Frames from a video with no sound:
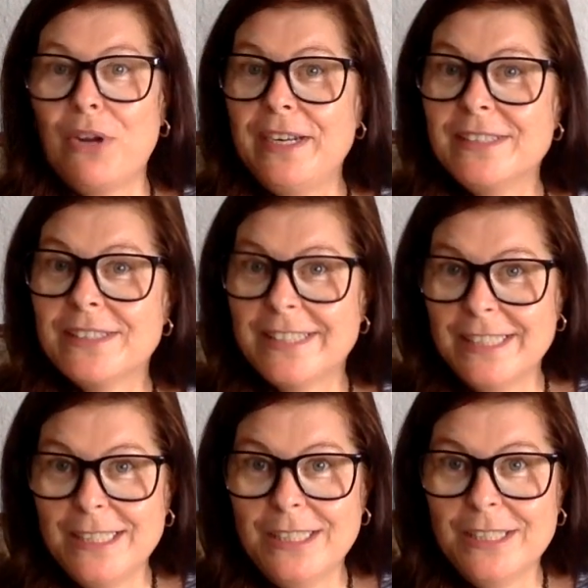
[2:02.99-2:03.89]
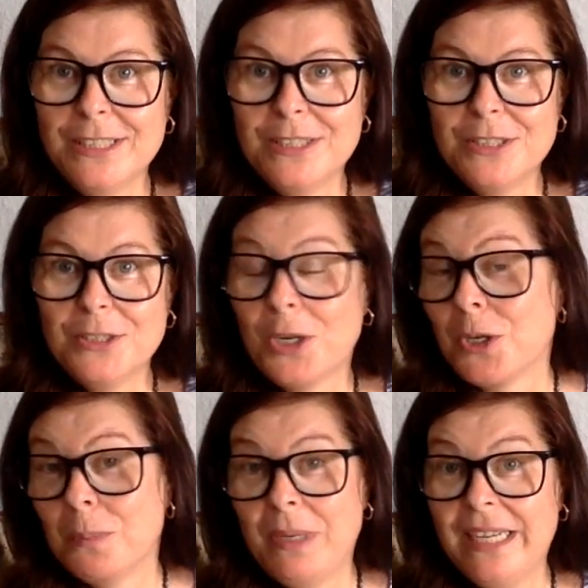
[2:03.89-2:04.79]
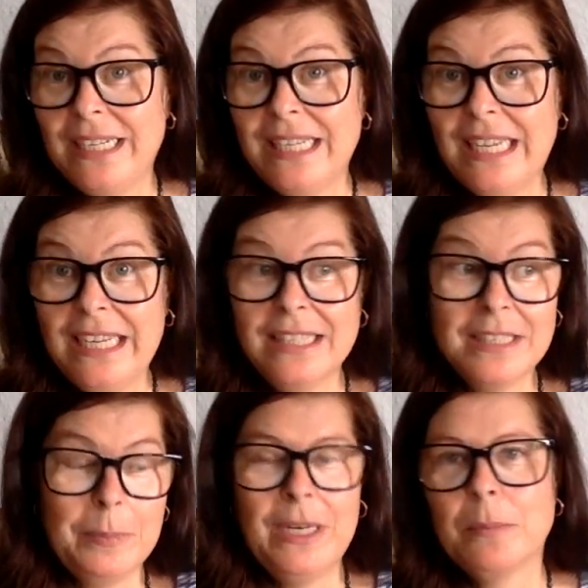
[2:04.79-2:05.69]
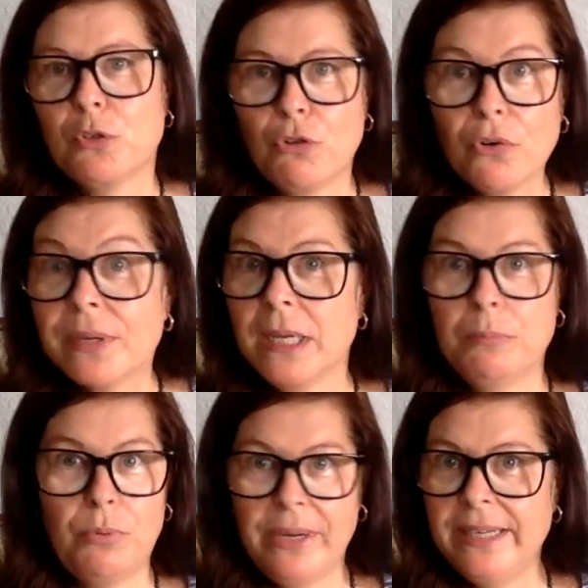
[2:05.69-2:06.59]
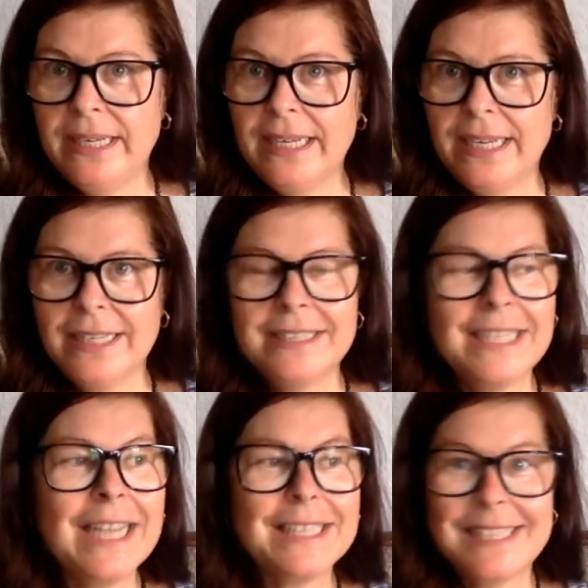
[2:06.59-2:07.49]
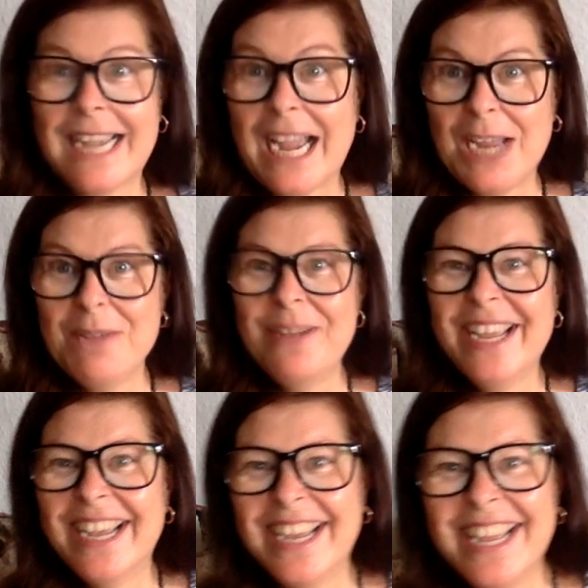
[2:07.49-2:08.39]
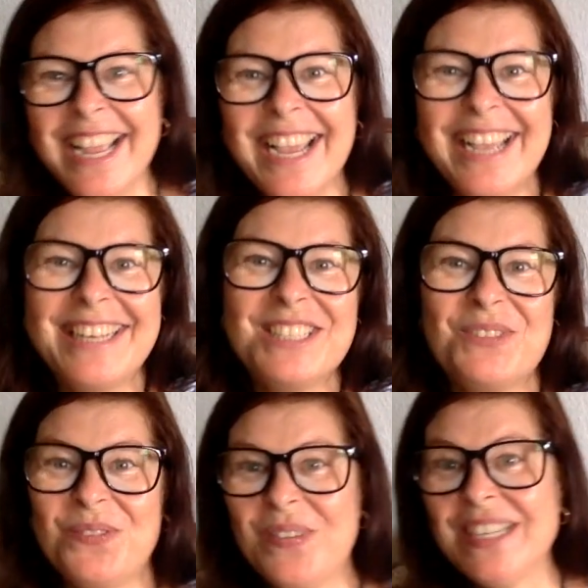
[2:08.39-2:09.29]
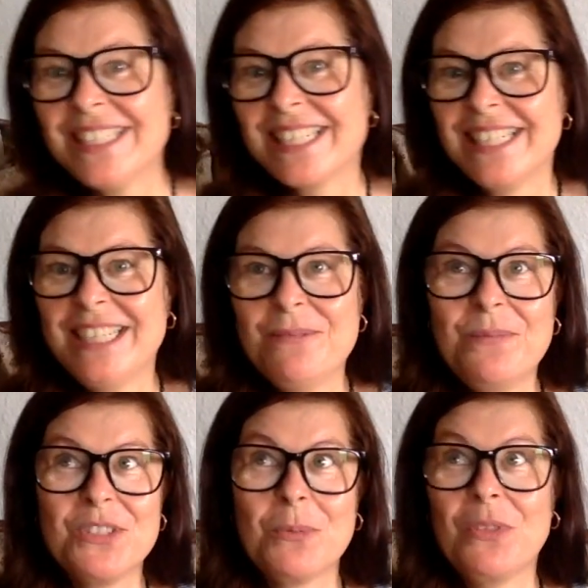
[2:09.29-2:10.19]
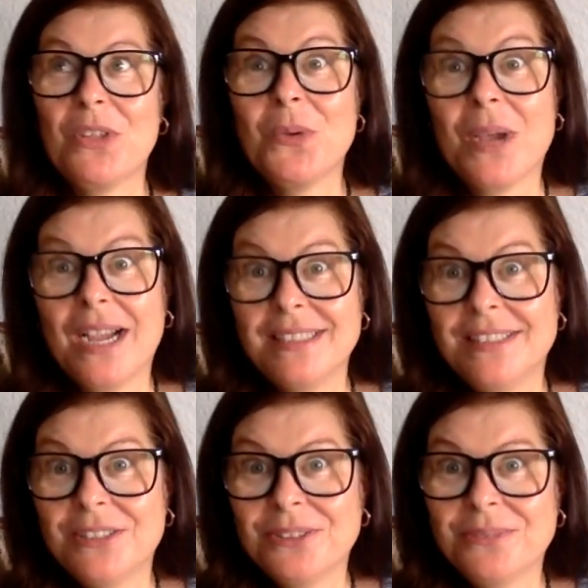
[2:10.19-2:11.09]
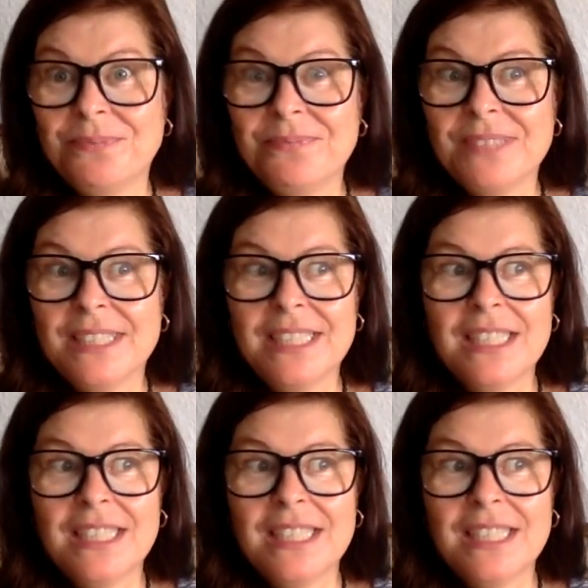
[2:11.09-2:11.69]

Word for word: my brain is still not completely healed. I mean, I'm growing a brain here. It takes time, and it's basically something you can't do,